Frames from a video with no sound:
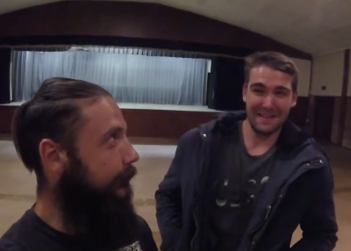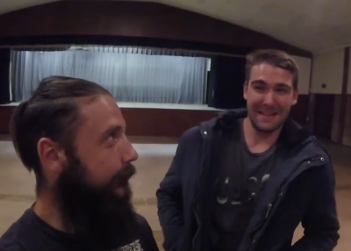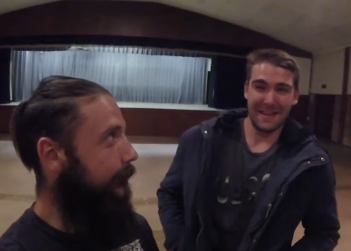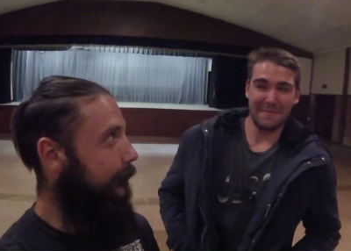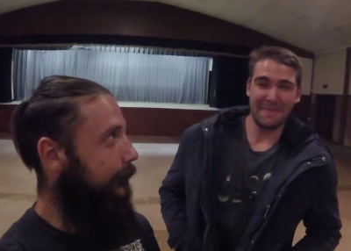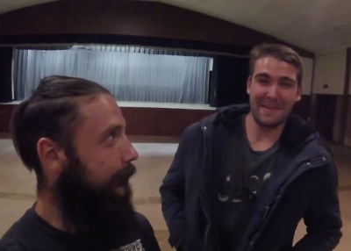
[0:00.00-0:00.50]

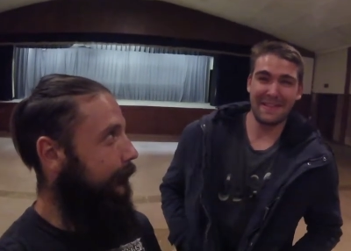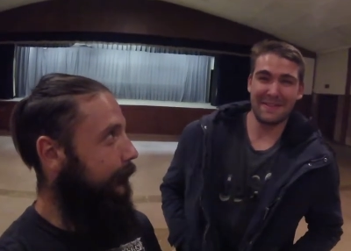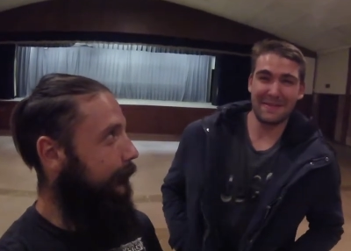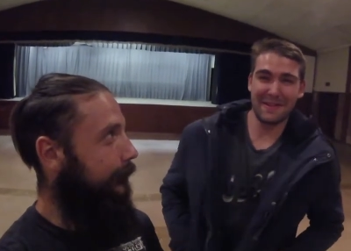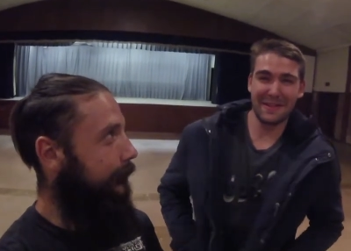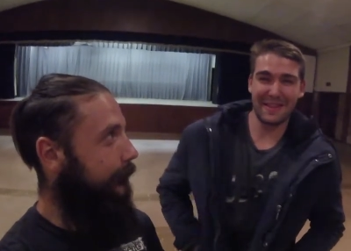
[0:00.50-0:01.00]
Speaker 1: I mean,
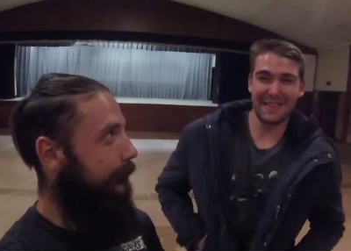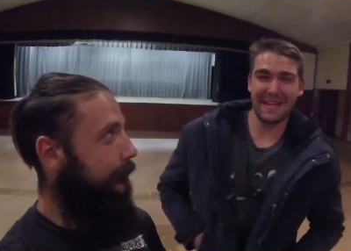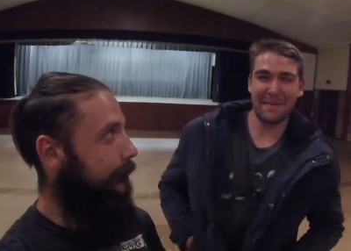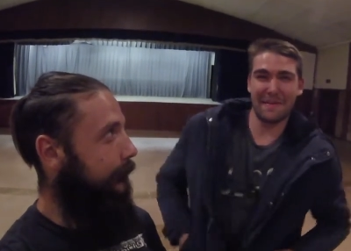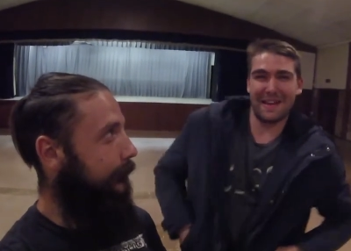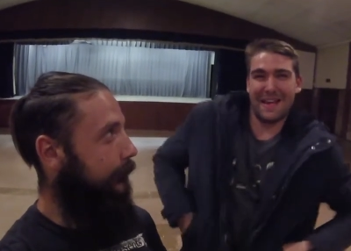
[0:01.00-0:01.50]
when you think
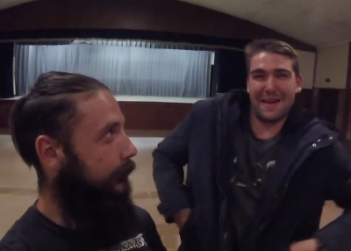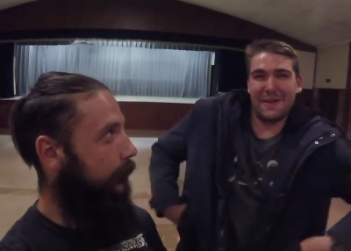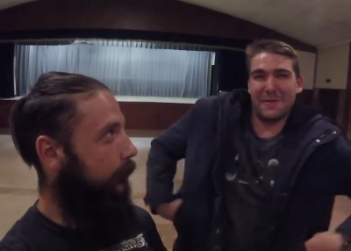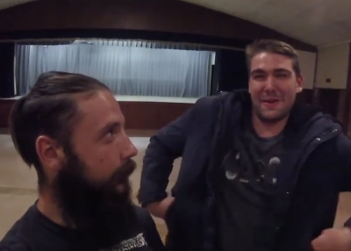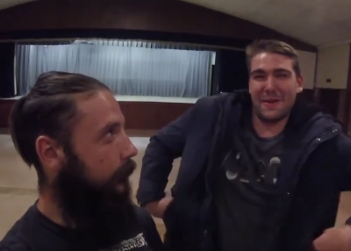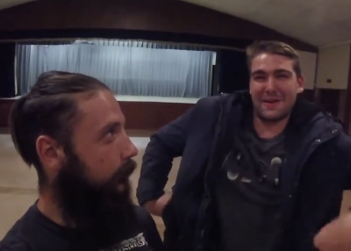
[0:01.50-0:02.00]
about how he
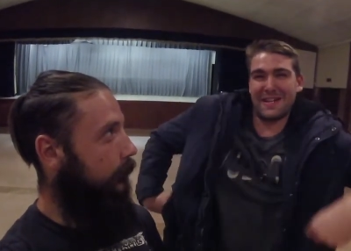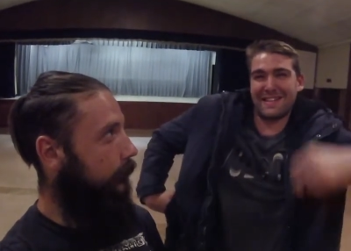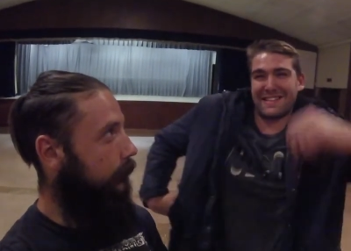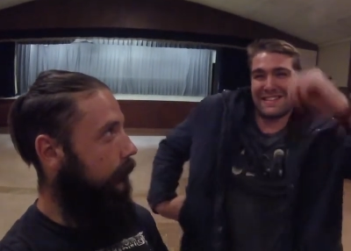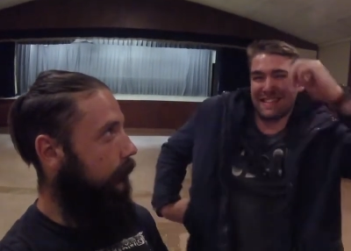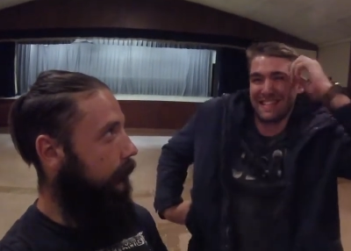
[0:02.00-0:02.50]
wrote it,
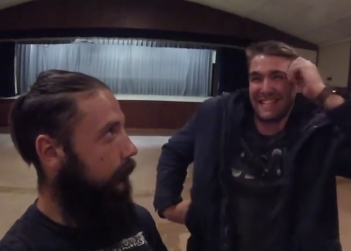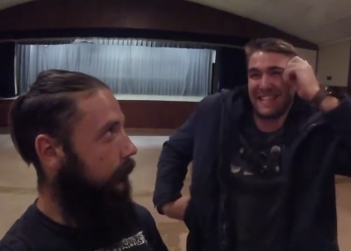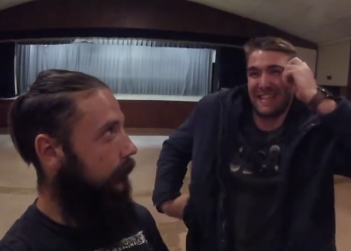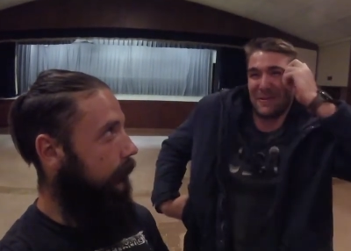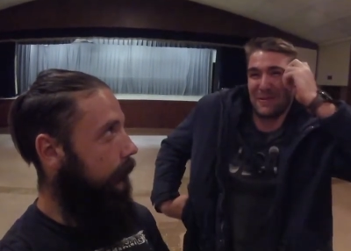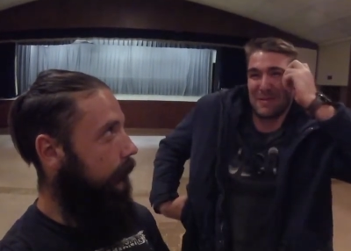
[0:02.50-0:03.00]

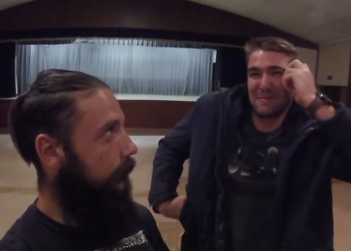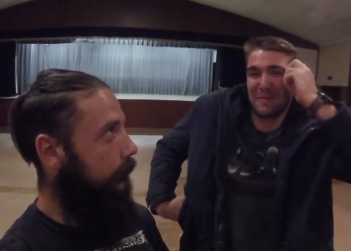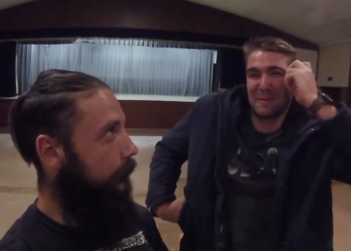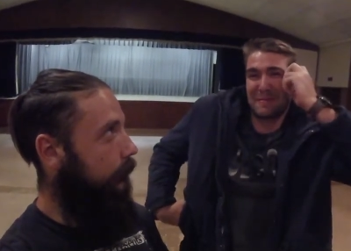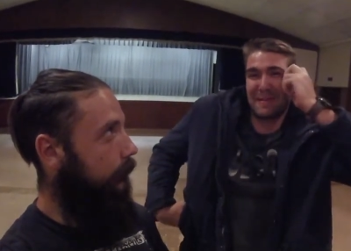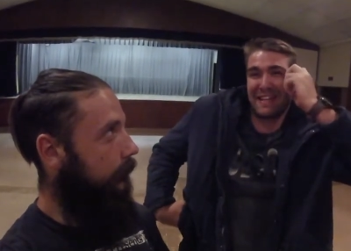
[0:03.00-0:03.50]
he was
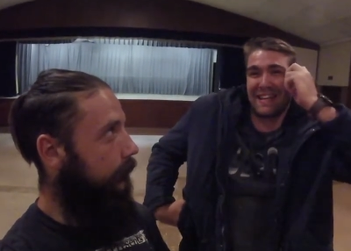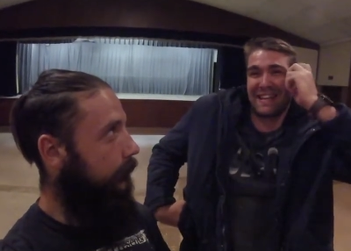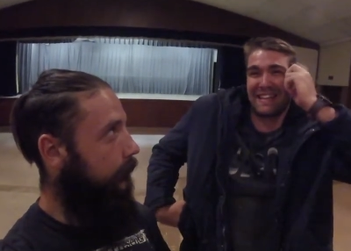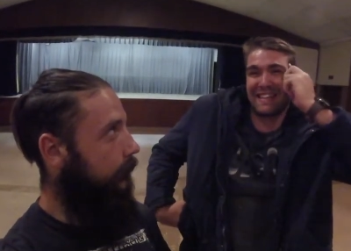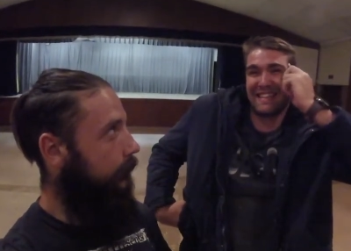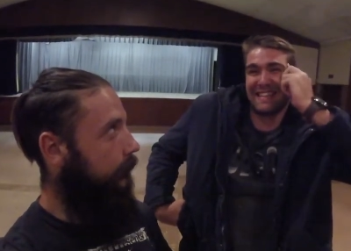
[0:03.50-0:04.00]
probably
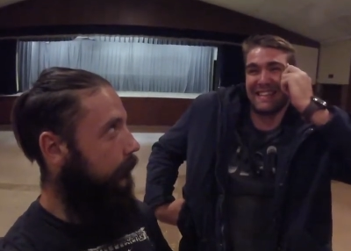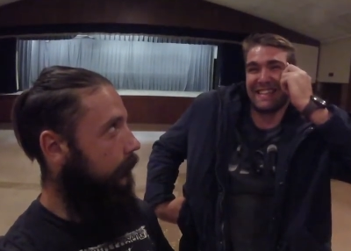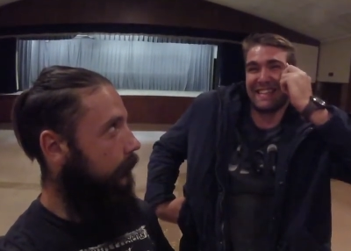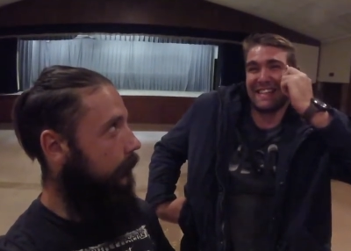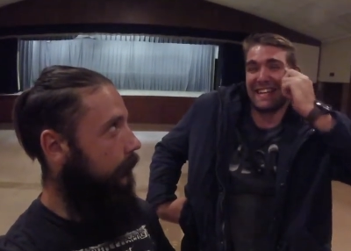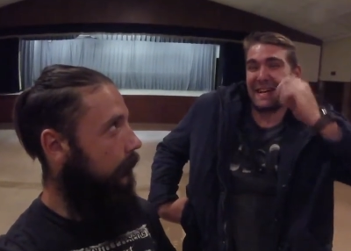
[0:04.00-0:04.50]

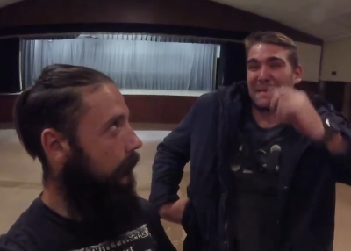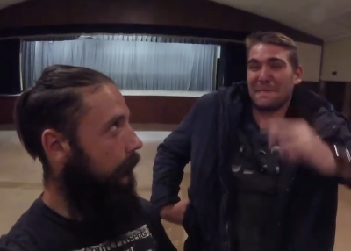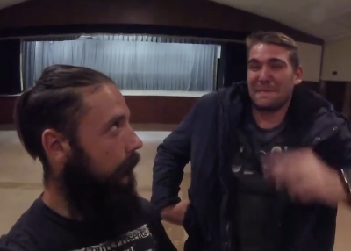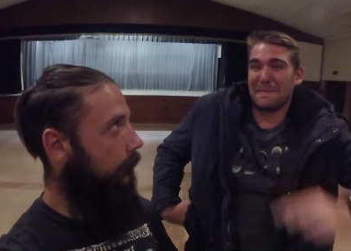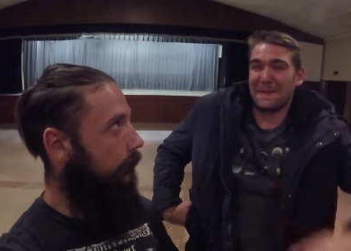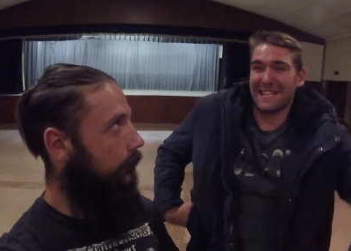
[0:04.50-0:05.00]
a
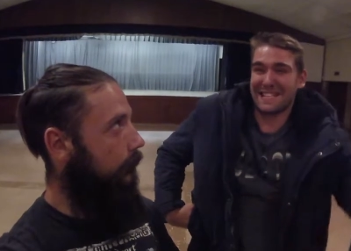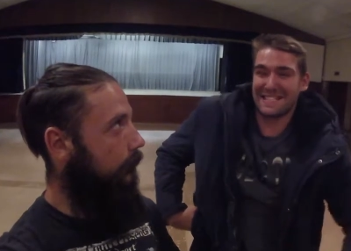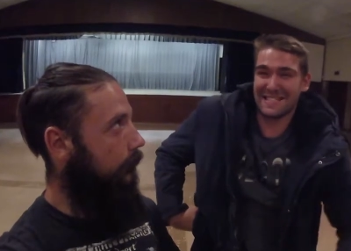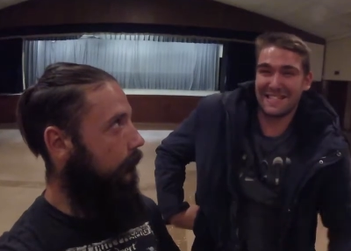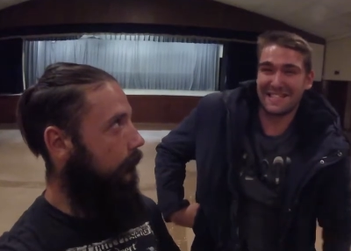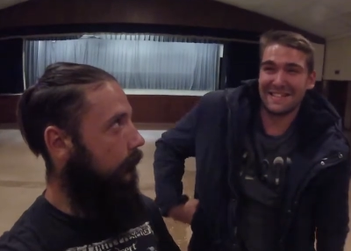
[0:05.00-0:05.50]

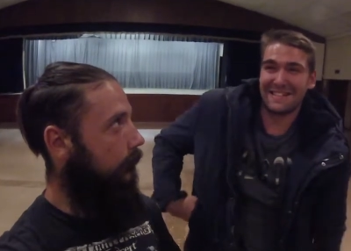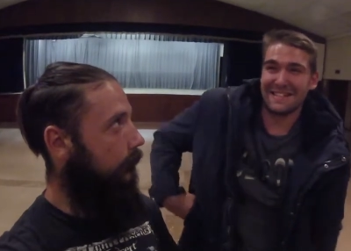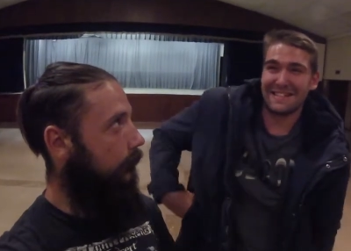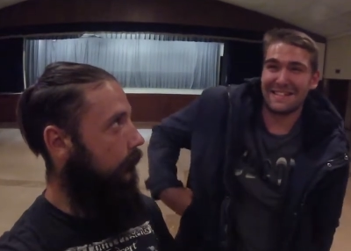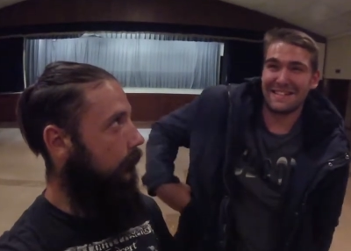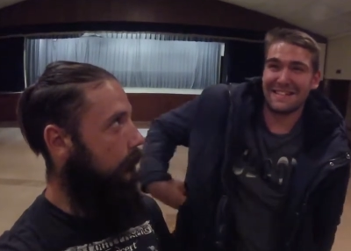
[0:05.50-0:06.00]
bit.
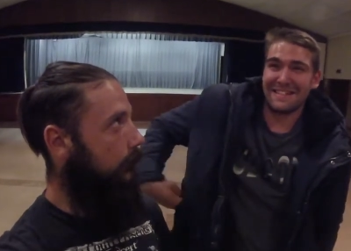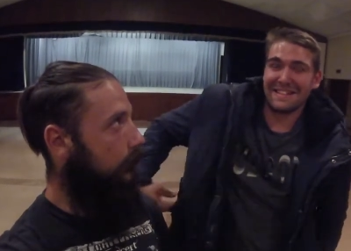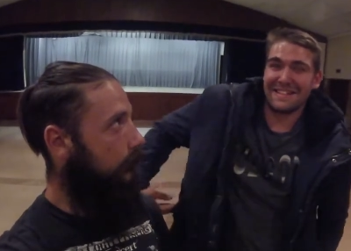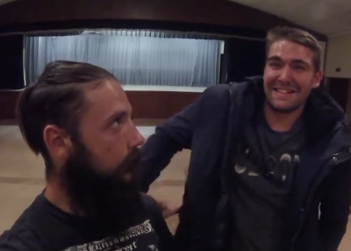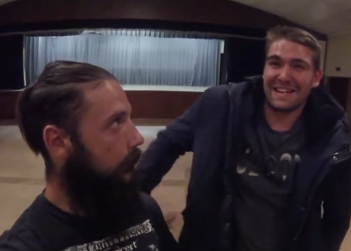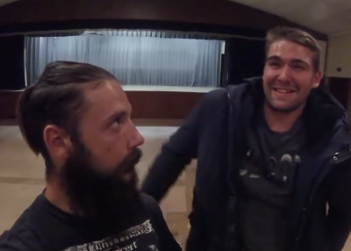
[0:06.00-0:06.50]

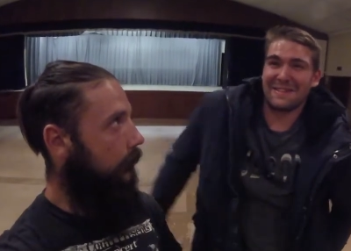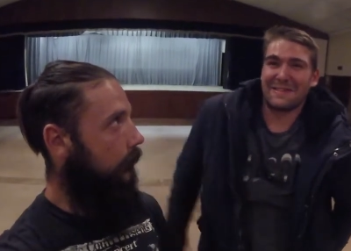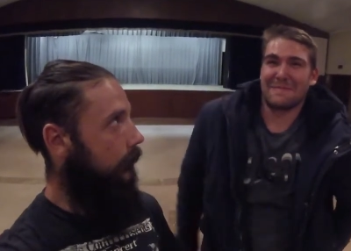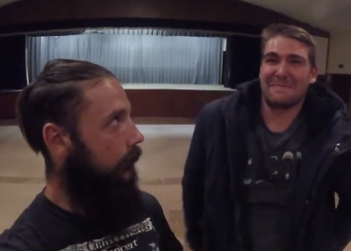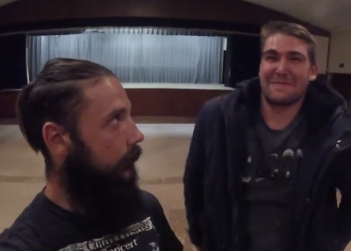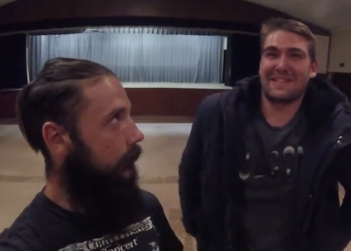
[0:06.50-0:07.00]
I do
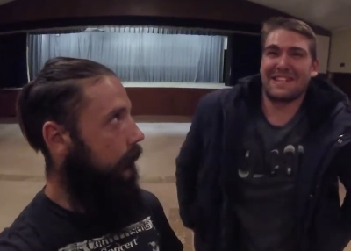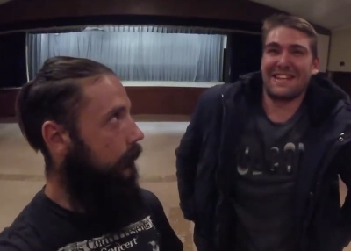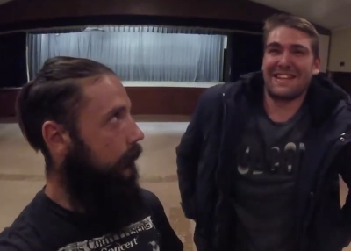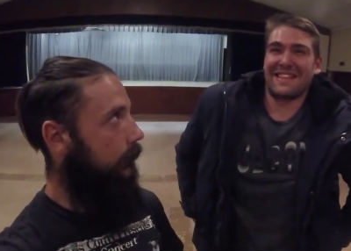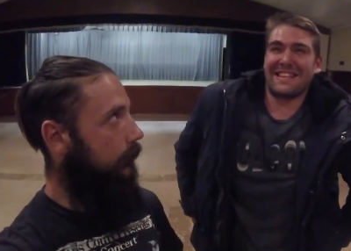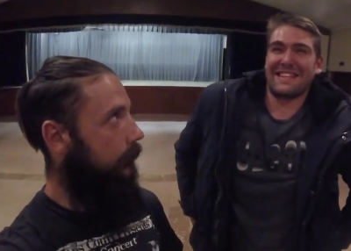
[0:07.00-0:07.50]
not put it
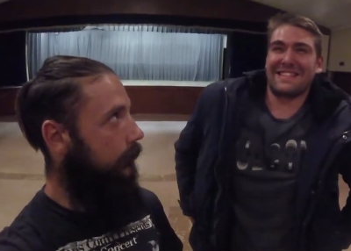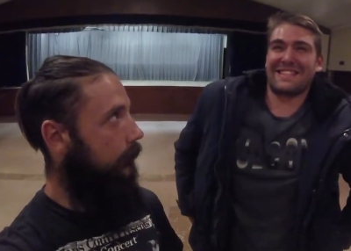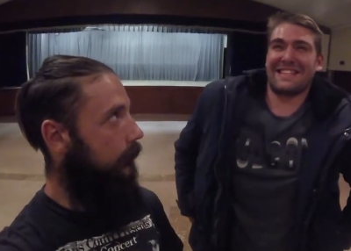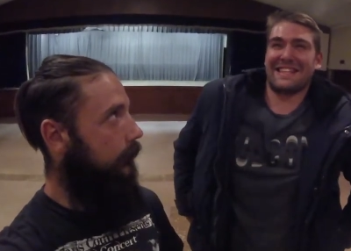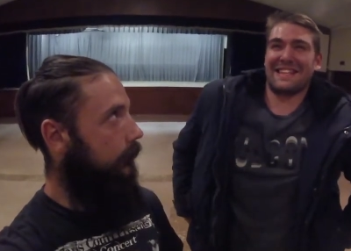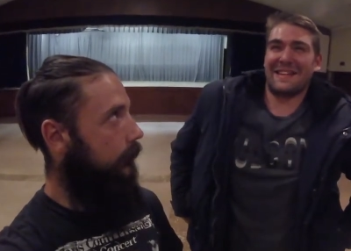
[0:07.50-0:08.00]
like
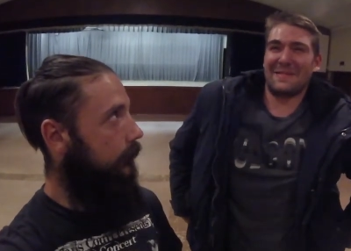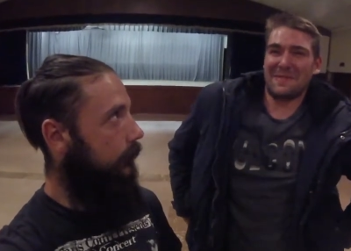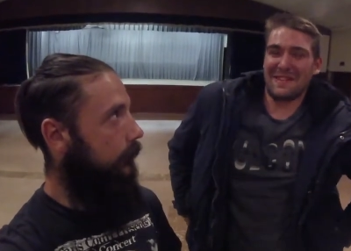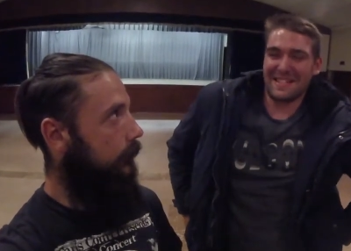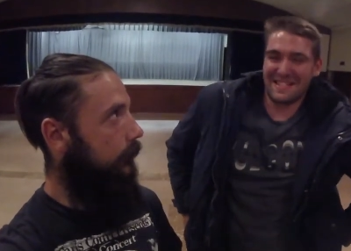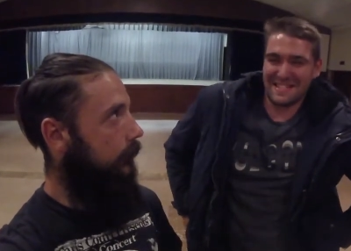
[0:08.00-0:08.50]
this? He
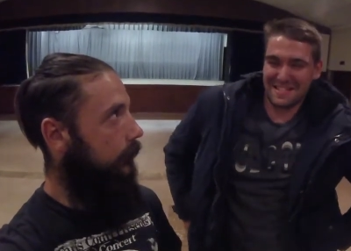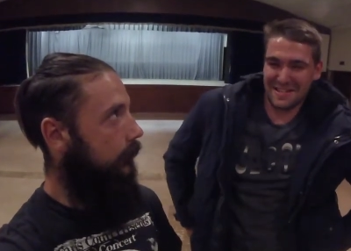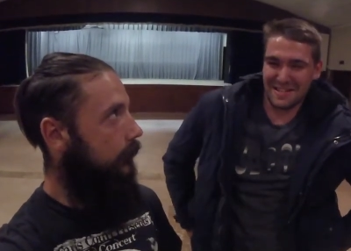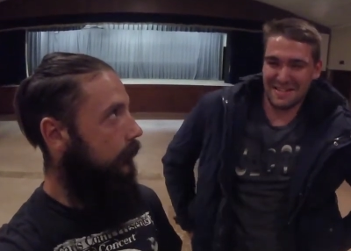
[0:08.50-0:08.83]
was.